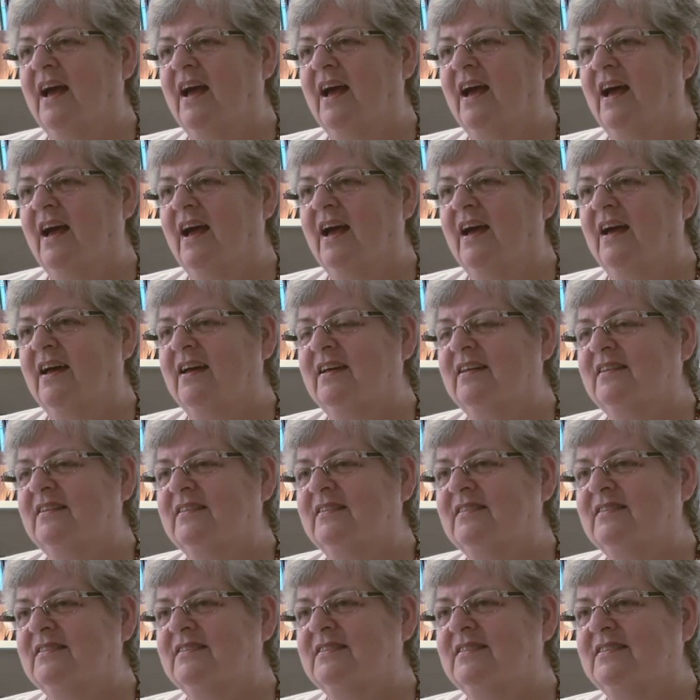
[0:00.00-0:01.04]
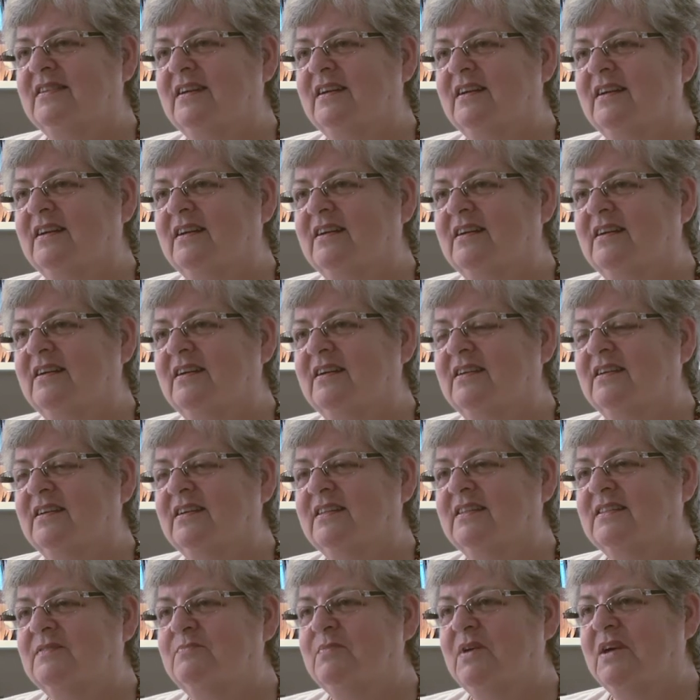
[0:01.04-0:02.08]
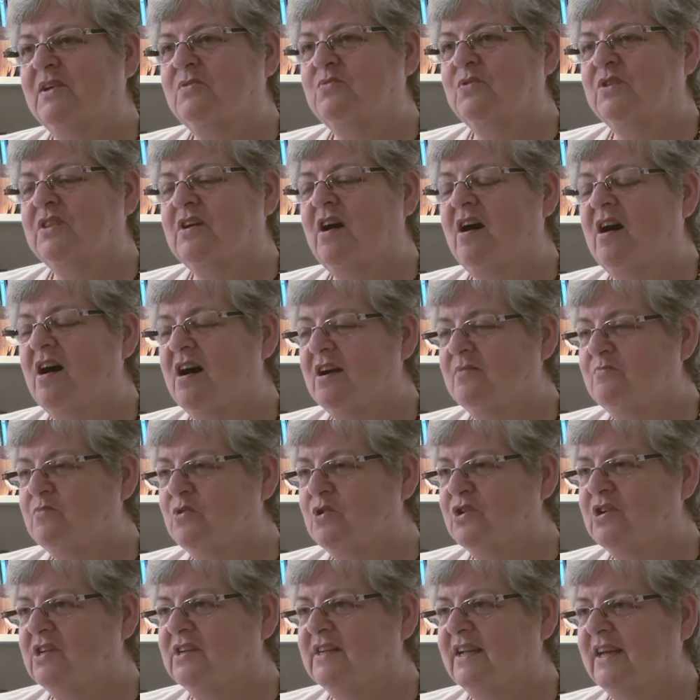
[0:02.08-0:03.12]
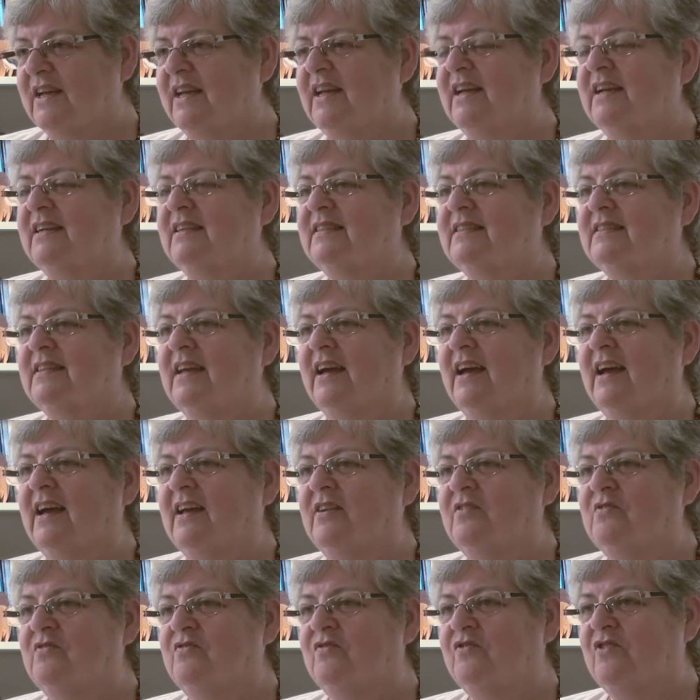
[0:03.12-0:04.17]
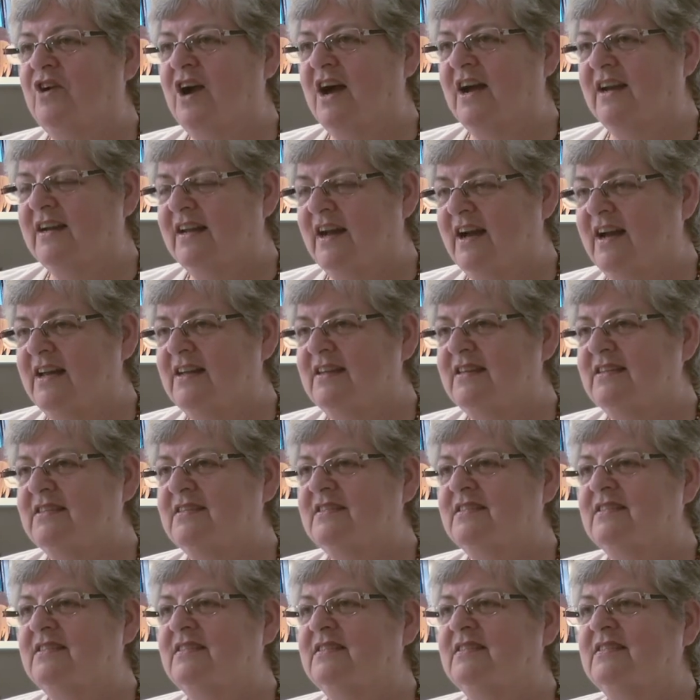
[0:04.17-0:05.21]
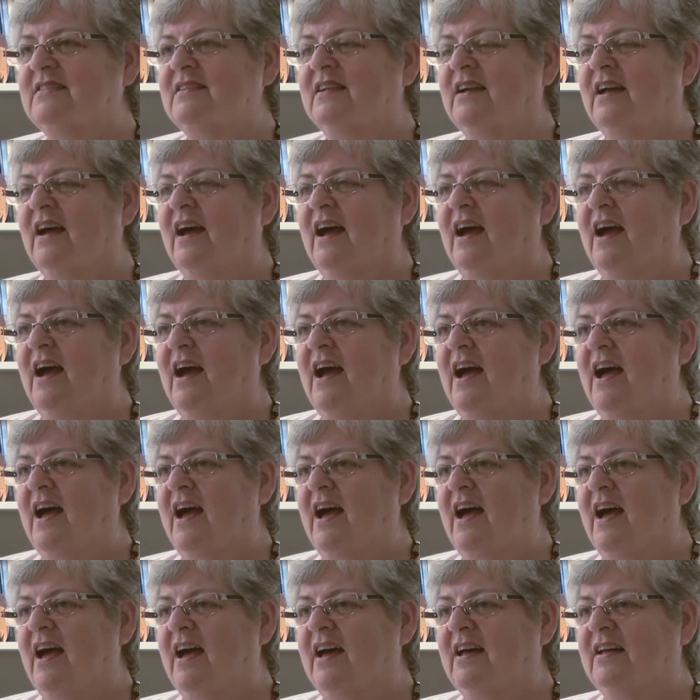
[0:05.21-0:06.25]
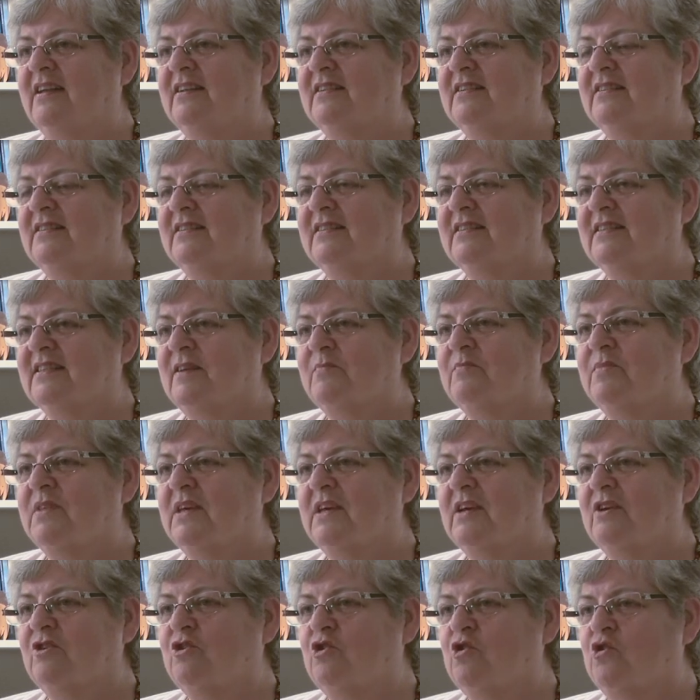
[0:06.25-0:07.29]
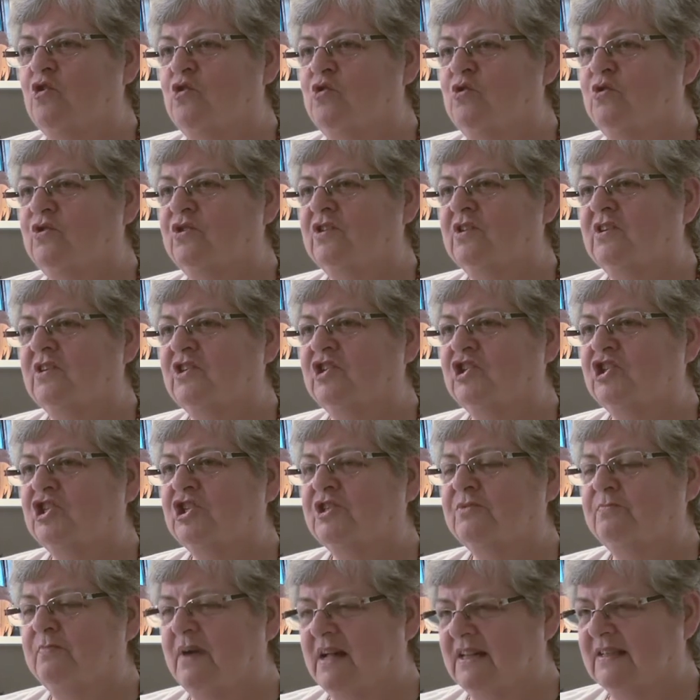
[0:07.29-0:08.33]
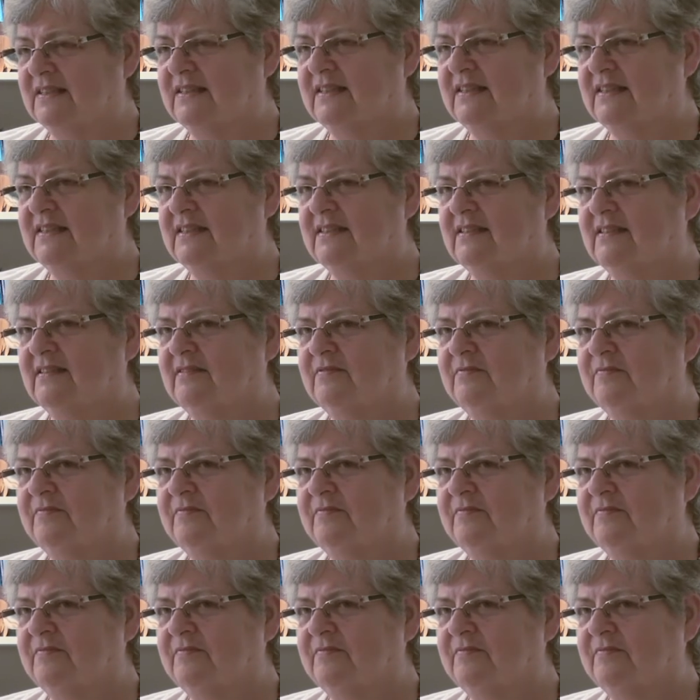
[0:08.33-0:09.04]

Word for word: and uh, it's made with hard boiled eggs and fried onion and something called schmaltz.